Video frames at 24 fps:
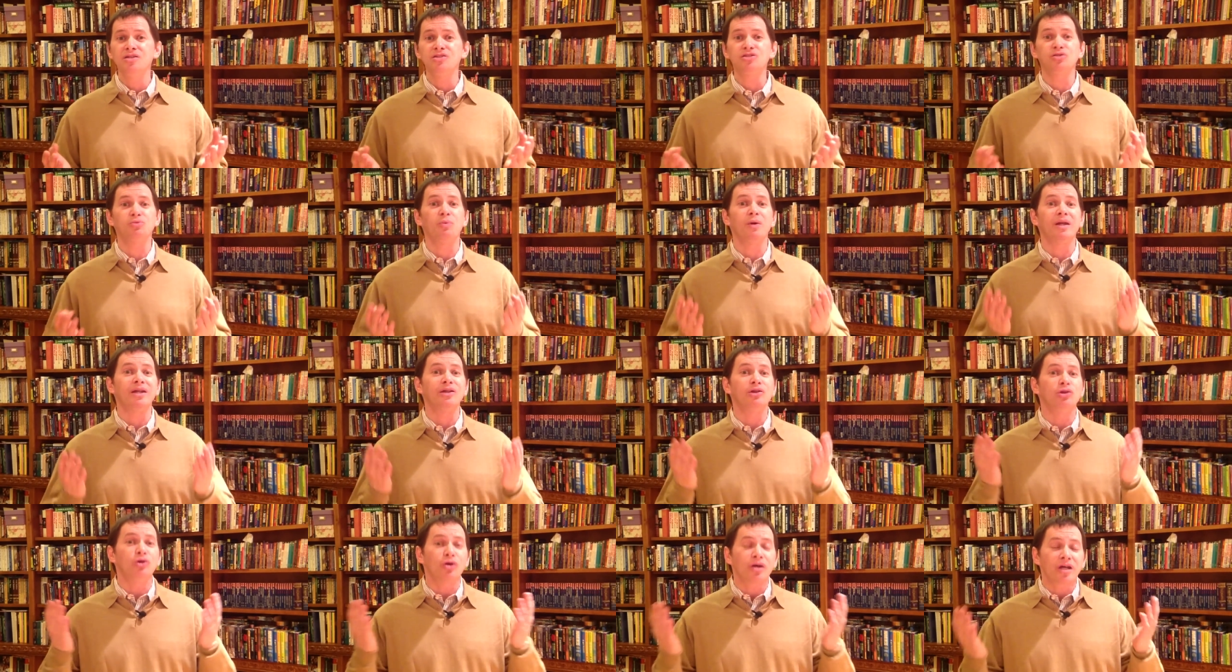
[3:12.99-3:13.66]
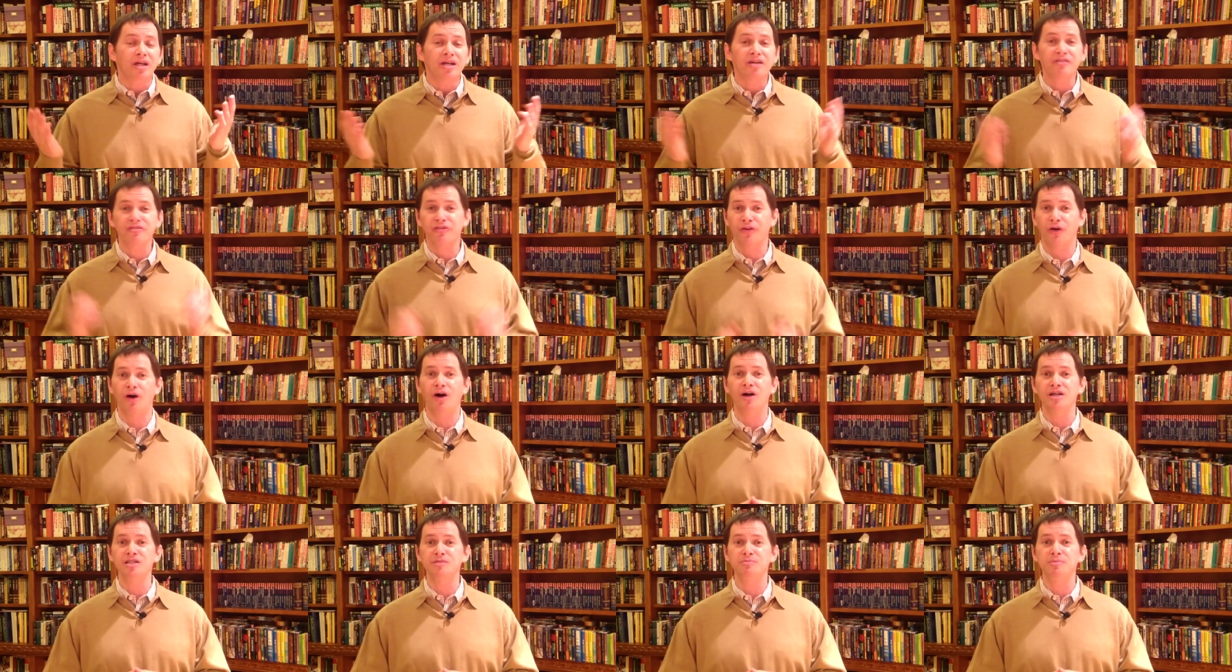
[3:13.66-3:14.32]
to when looking for
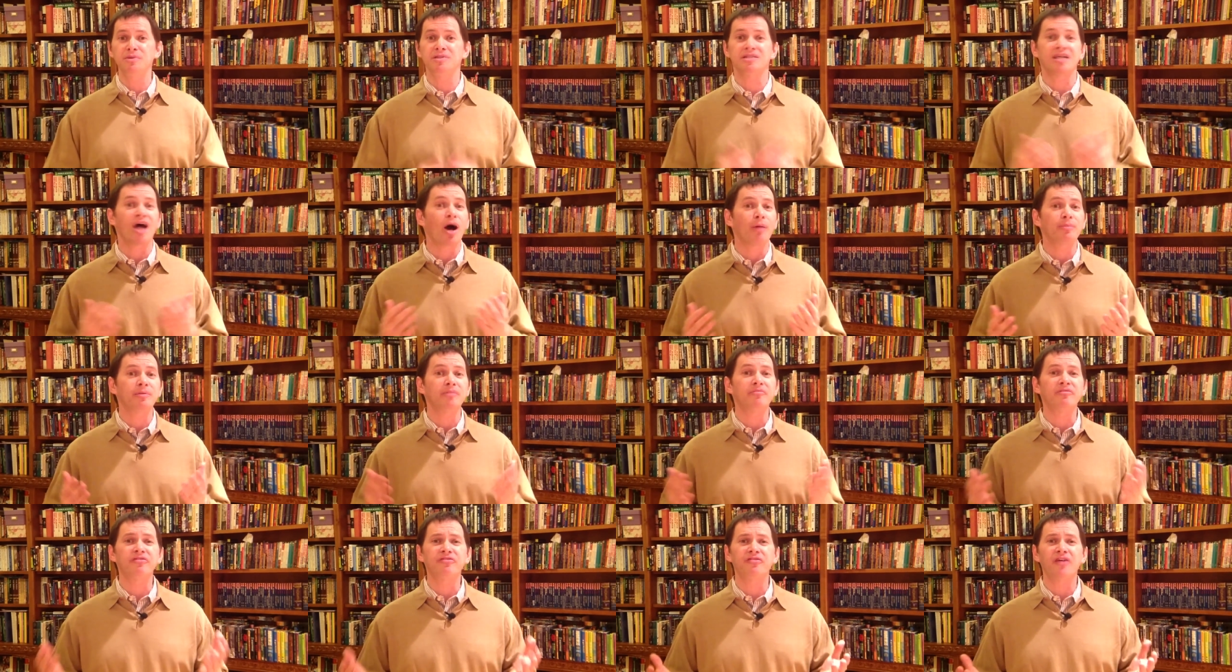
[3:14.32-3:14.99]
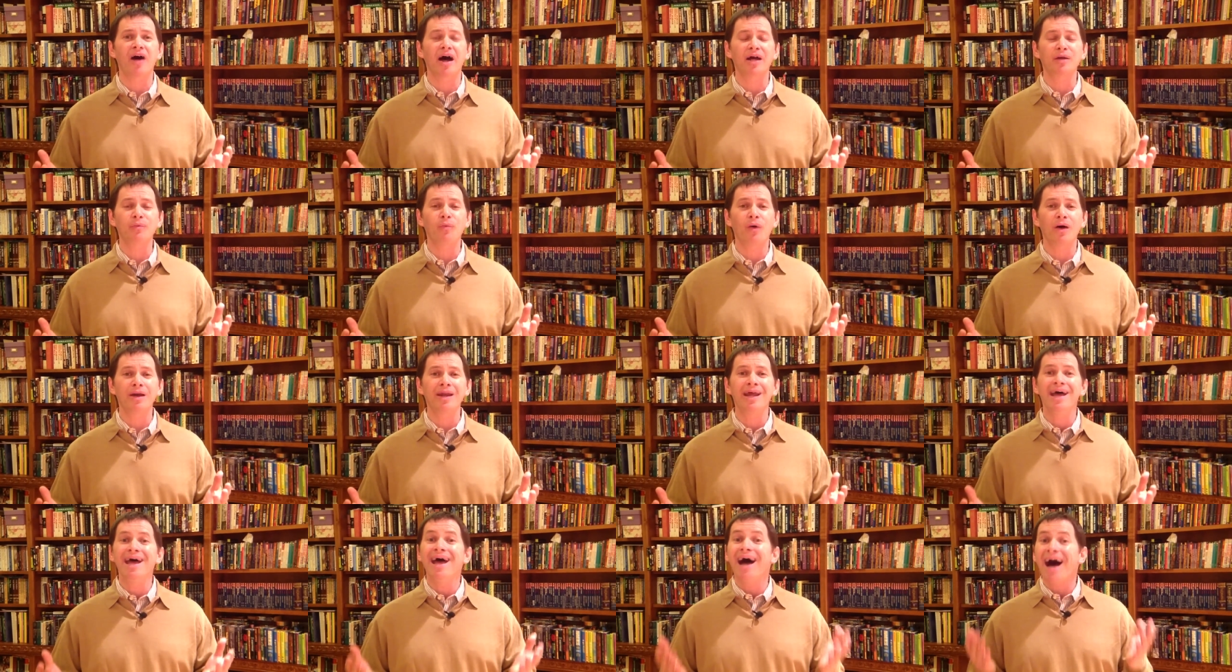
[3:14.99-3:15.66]
a husband to help them find
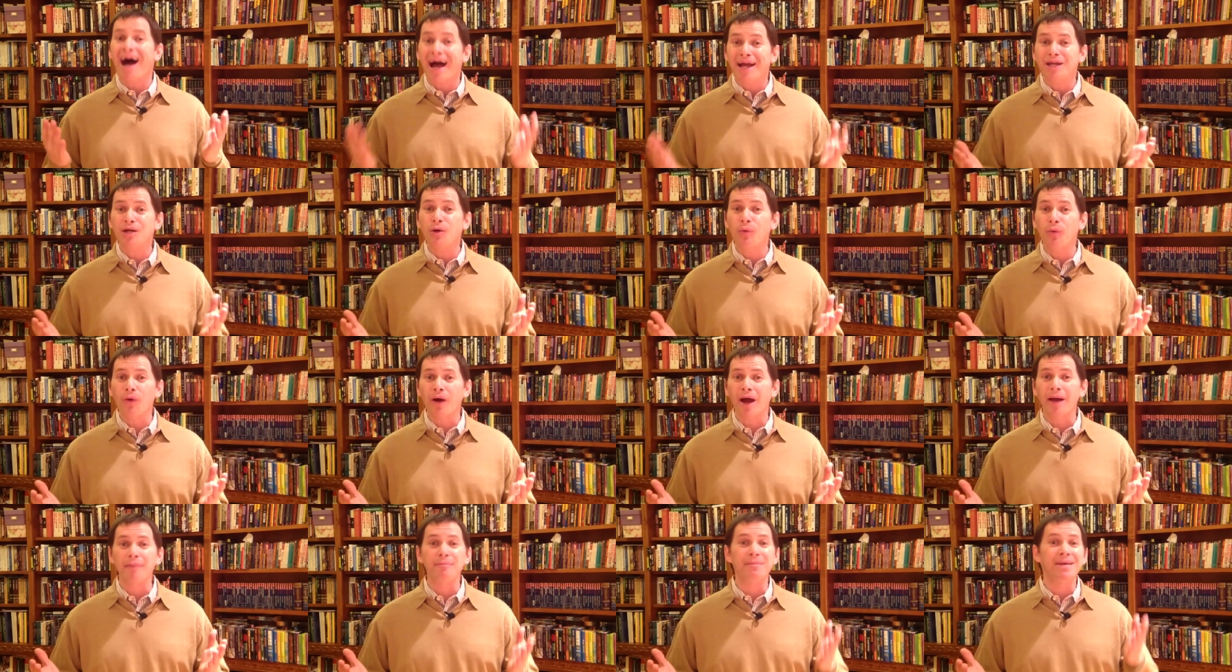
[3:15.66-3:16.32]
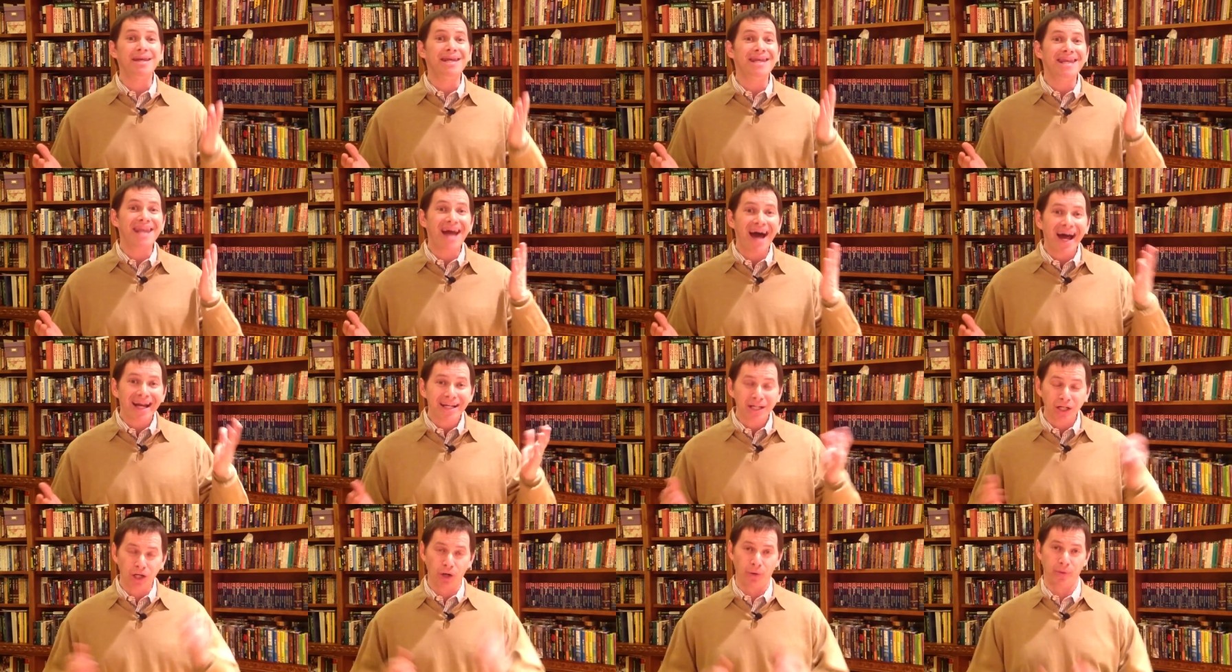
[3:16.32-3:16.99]
one, I know where I'm
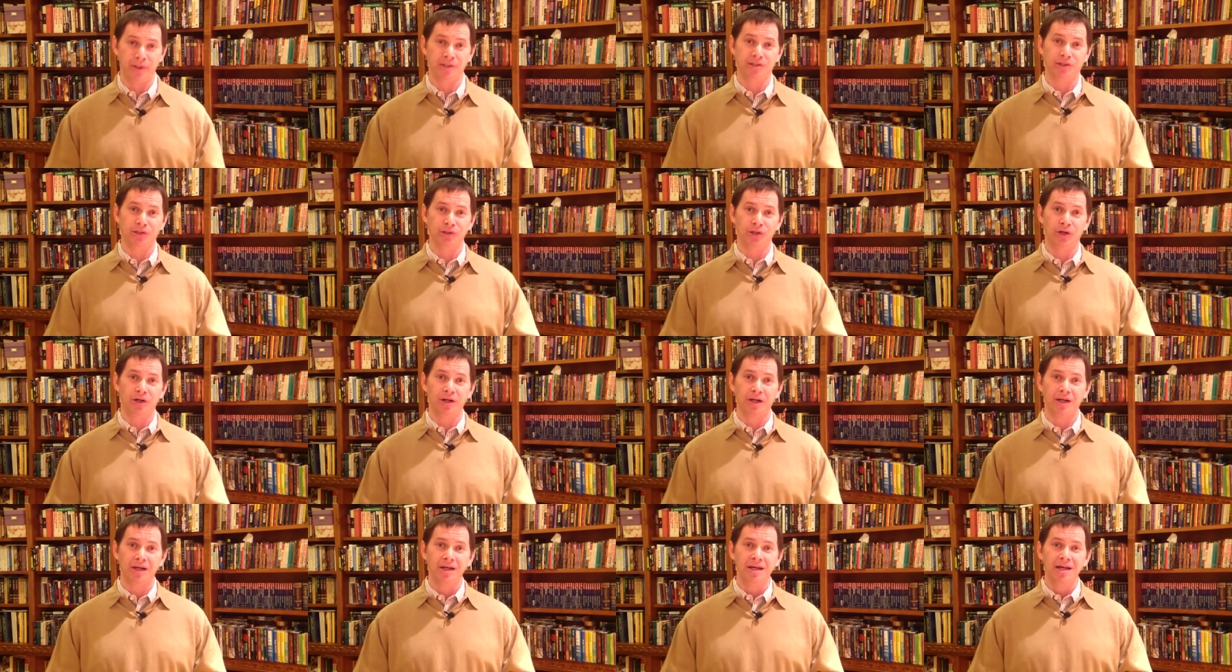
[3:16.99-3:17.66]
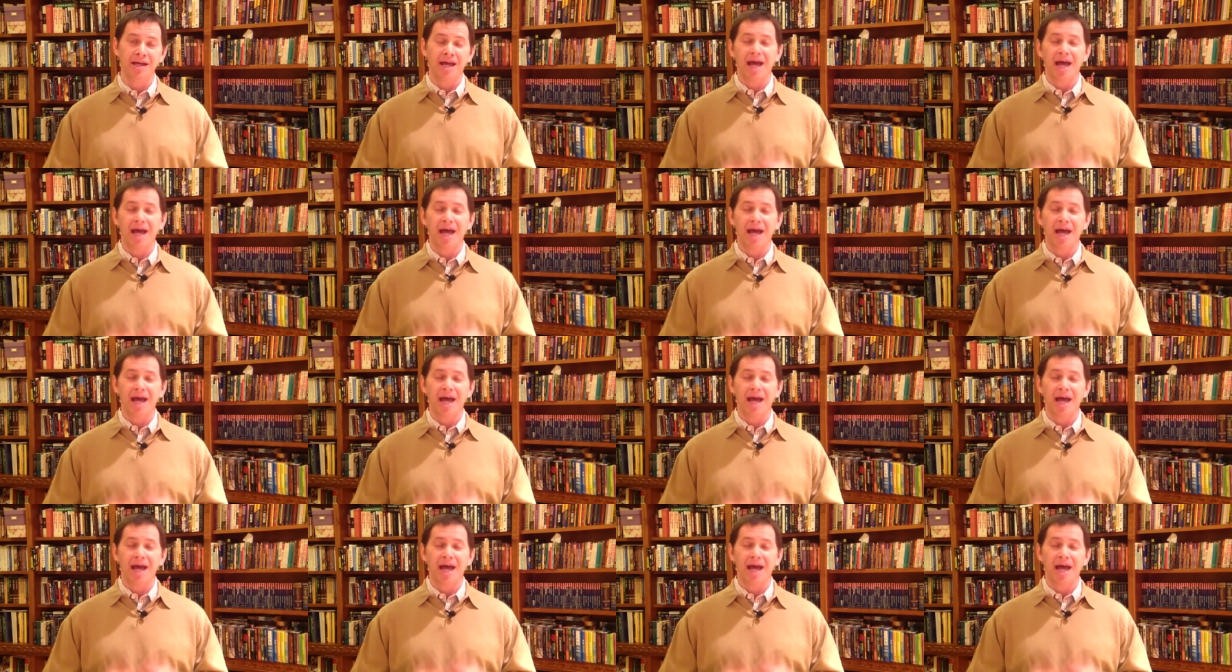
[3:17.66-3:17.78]
not going to look.